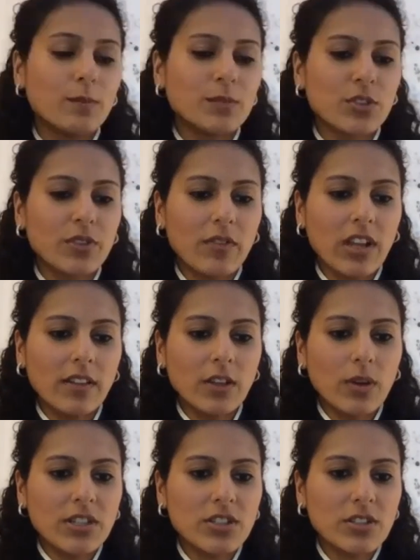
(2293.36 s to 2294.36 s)
So we have another
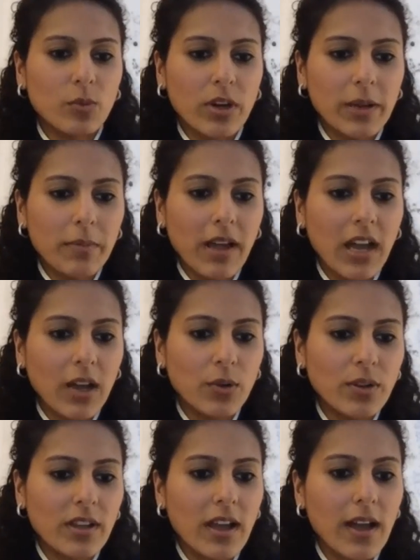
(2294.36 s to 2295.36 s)
question. What
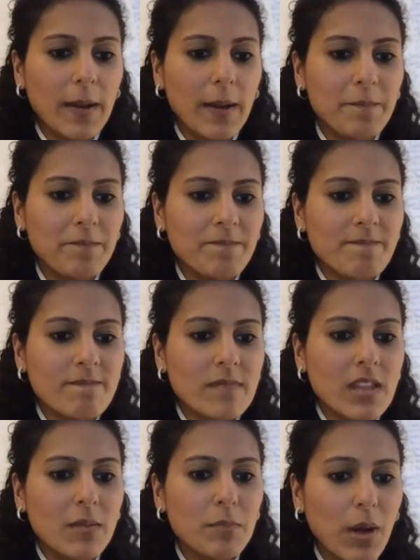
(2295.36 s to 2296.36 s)
about
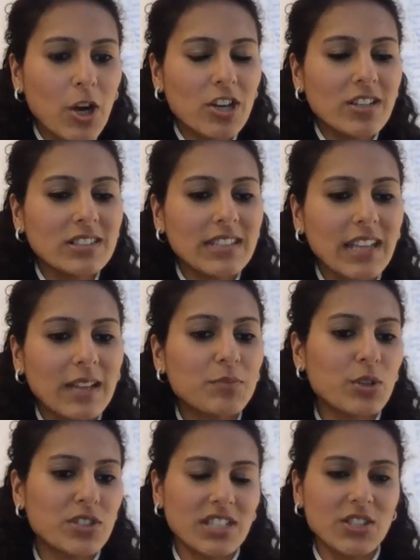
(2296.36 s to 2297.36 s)
bars and
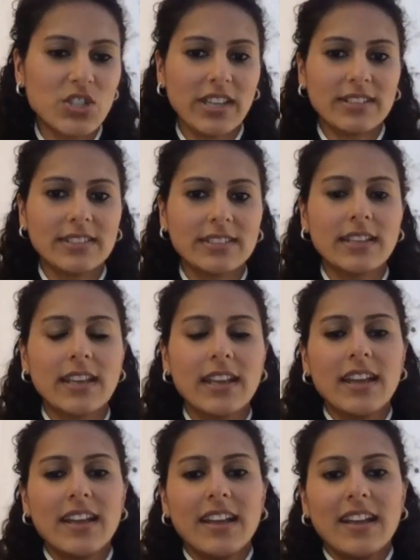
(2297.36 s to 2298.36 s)
protein shakes?
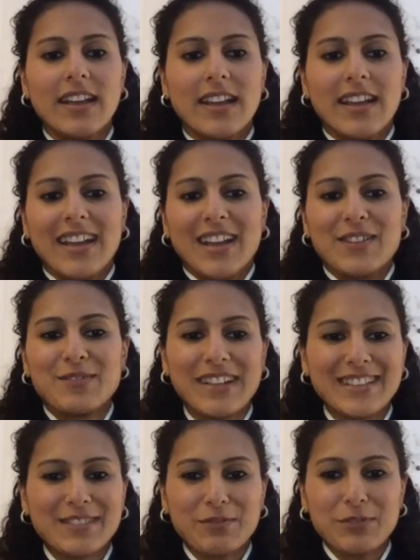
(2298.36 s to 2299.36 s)

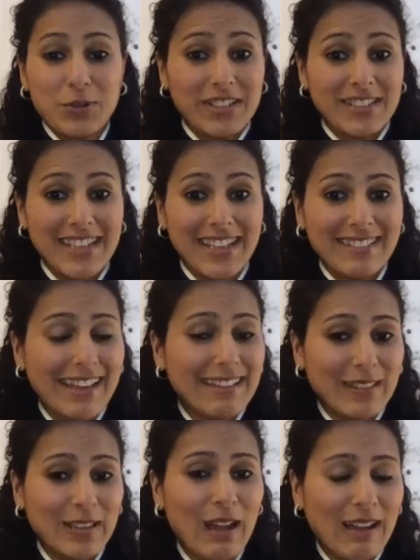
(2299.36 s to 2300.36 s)
You want to take that,
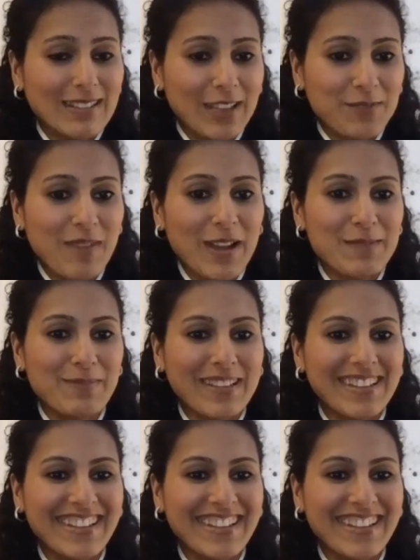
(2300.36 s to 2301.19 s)
and then I'll give my opinion.